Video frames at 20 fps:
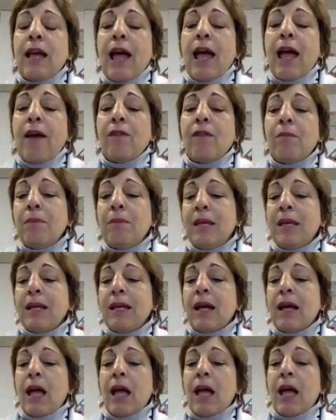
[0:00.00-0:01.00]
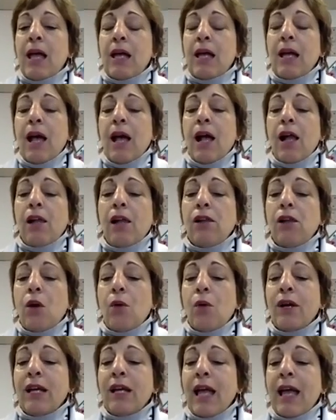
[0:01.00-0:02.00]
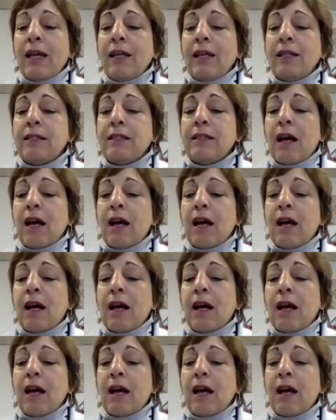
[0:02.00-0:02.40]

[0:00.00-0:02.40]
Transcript: to have it be a lowercase